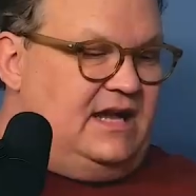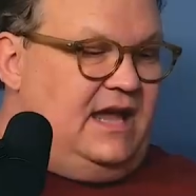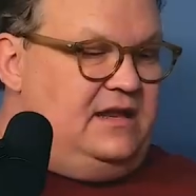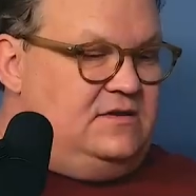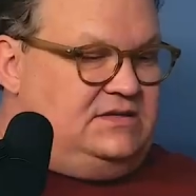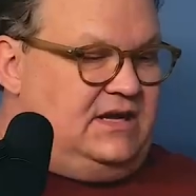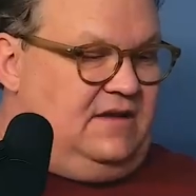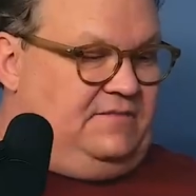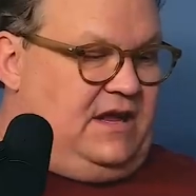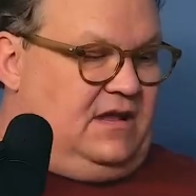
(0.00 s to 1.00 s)
I used to
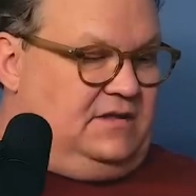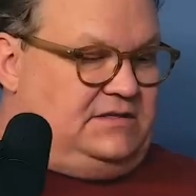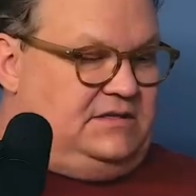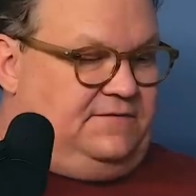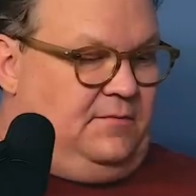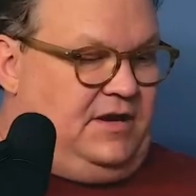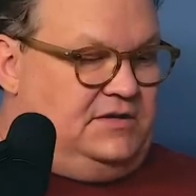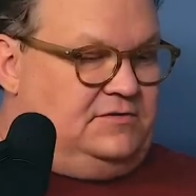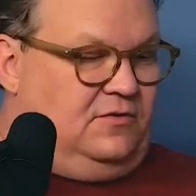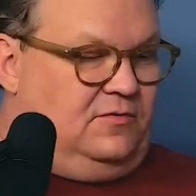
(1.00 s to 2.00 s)
have calluses from
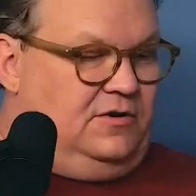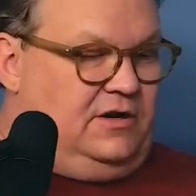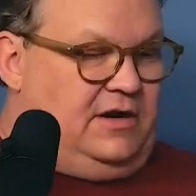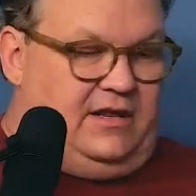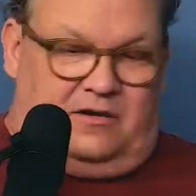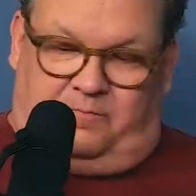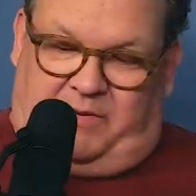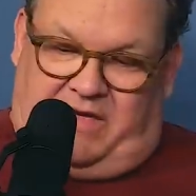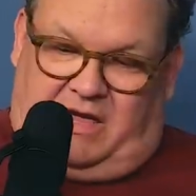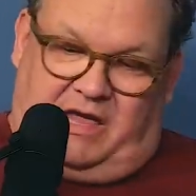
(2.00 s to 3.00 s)
actual work, and they're
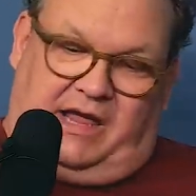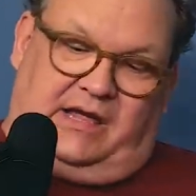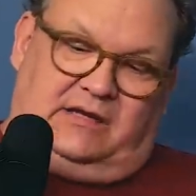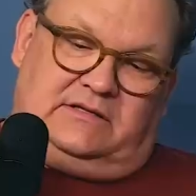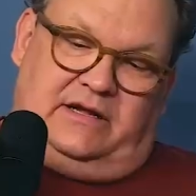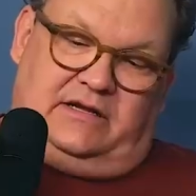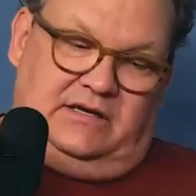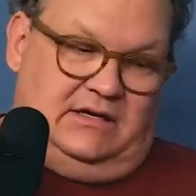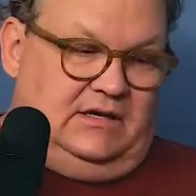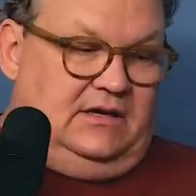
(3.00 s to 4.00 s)
big hands.
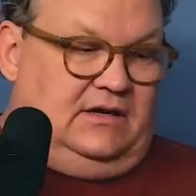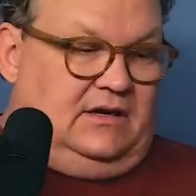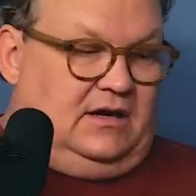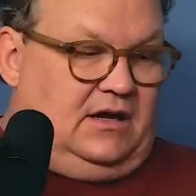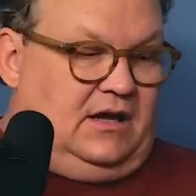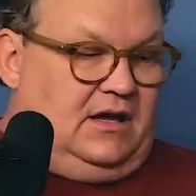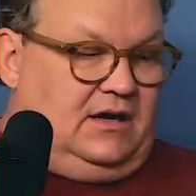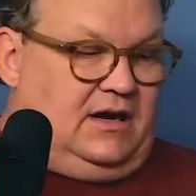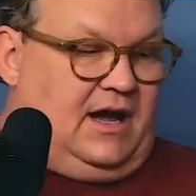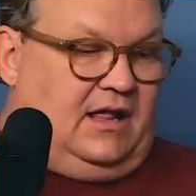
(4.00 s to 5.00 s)
Like, yeah, you got nice
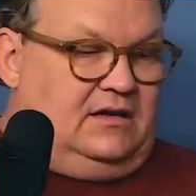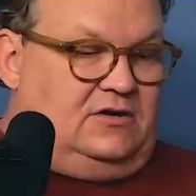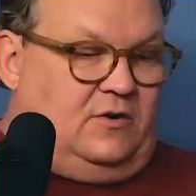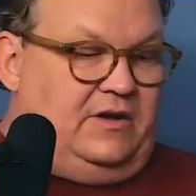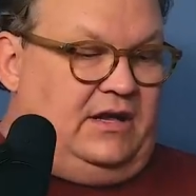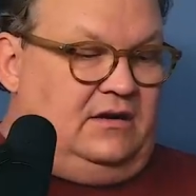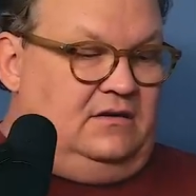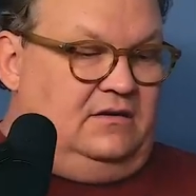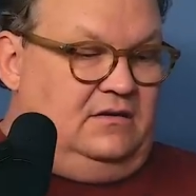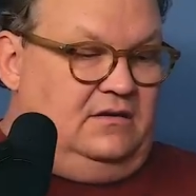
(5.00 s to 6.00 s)
hands. Colin
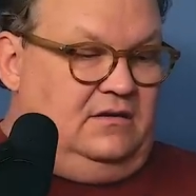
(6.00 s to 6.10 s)
Quinn.